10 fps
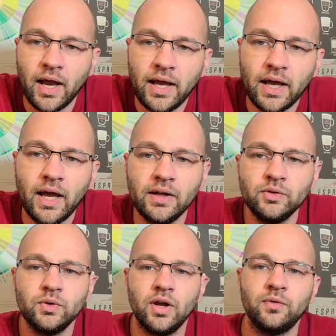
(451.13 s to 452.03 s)

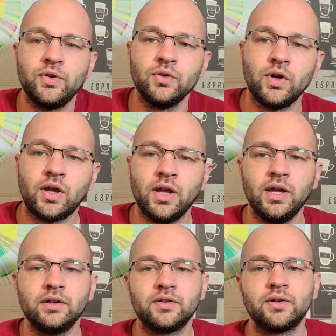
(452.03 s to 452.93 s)
And if you look
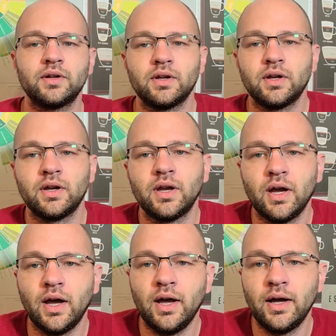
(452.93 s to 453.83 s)
at
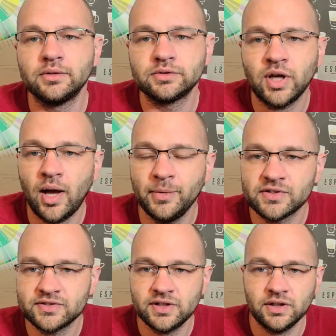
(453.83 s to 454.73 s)
uh,
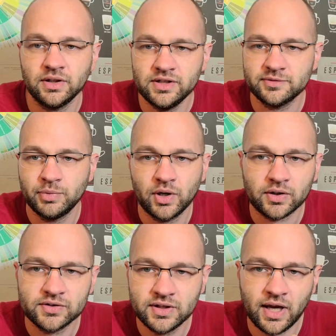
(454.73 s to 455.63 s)
Thomas Seeley's
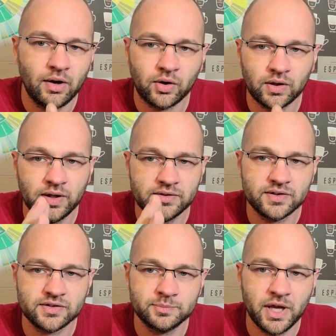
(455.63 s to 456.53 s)
books, he calculates
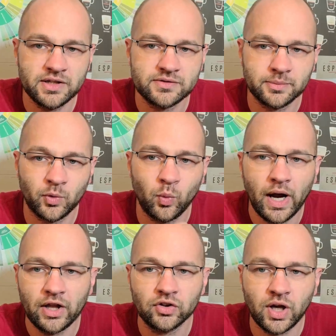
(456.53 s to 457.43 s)
the space from a
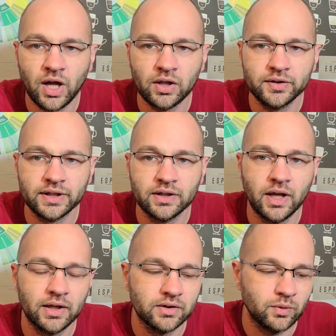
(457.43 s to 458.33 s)
wild
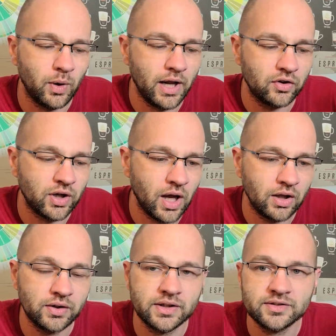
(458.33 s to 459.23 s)
colony, and the wild
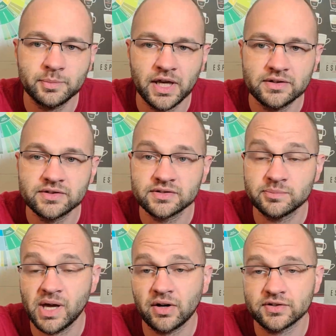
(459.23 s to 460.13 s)
colony space is
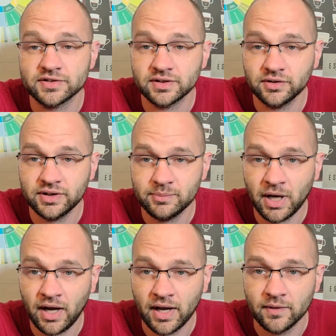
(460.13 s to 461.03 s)
about a single deep
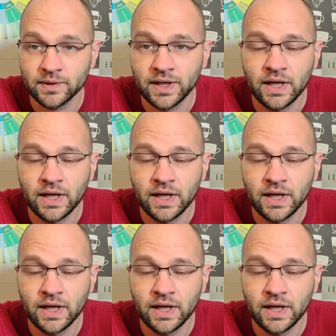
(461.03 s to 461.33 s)
hive.